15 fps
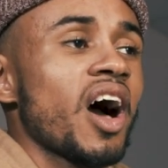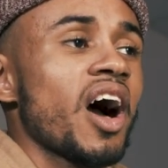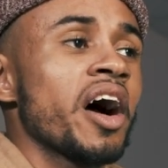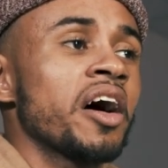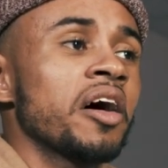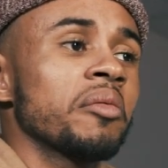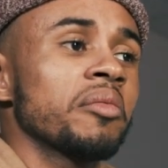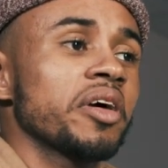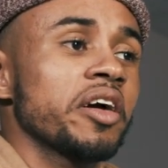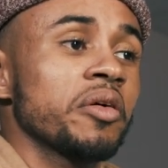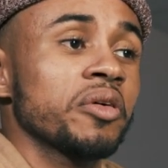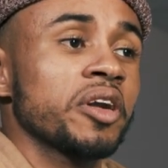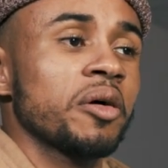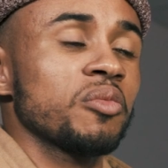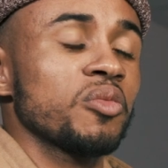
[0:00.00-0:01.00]
And
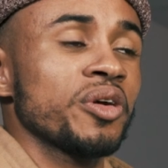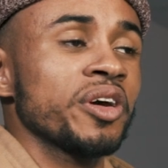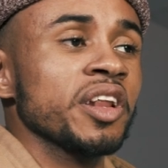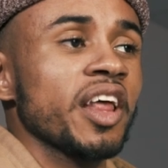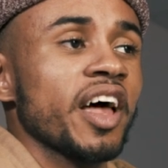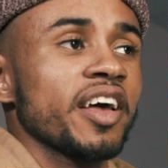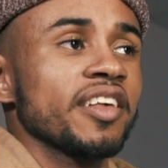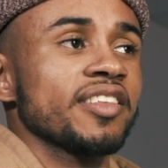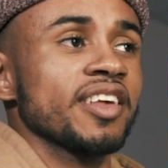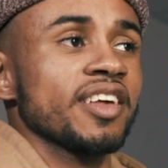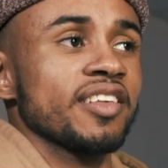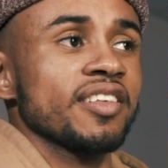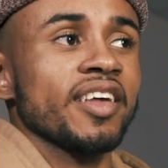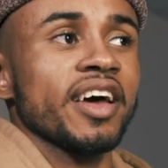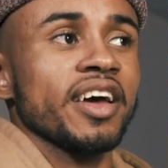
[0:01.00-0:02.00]
what I'm realizing
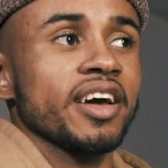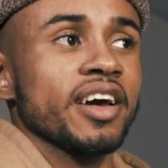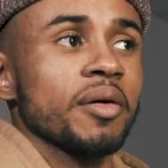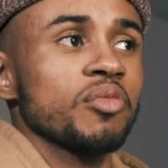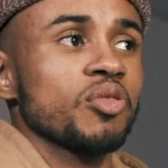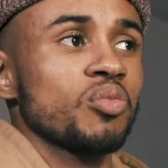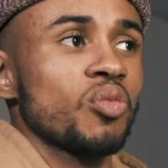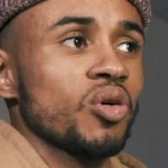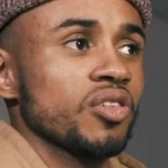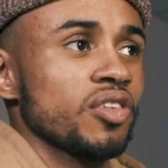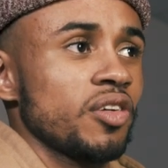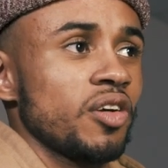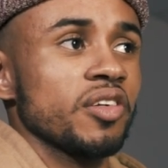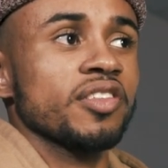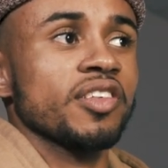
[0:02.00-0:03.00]
is that it comes more
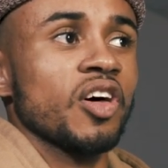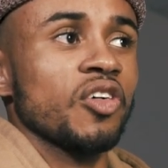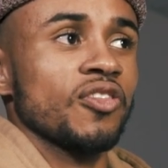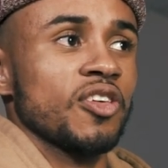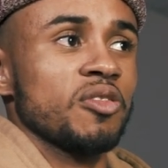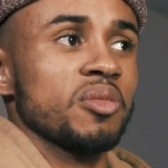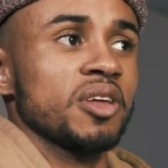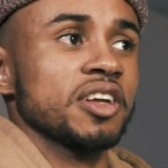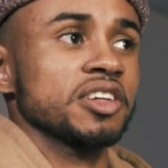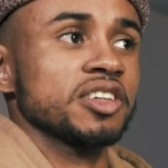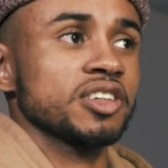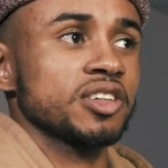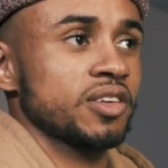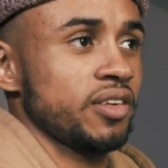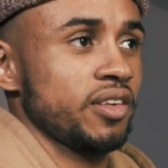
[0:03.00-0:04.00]
to your
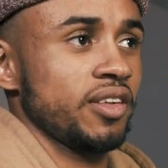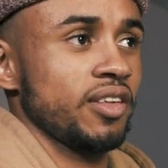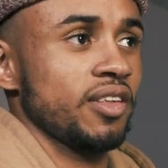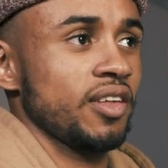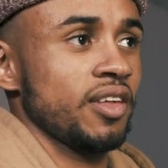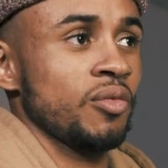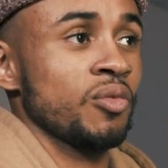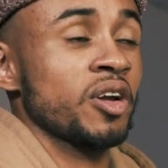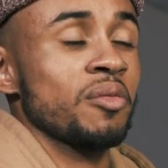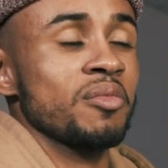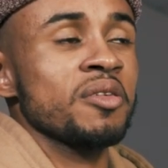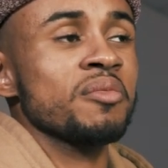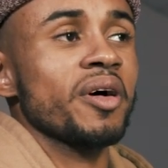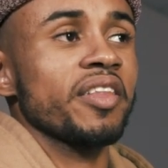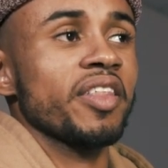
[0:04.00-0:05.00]
self-image. And what I
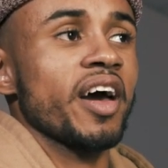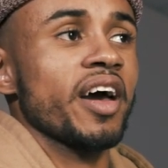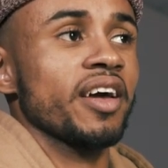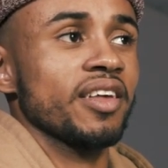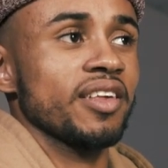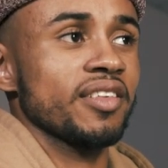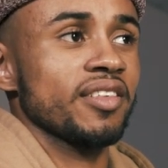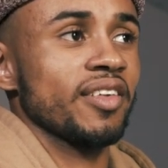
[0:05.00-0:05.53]
mean by that is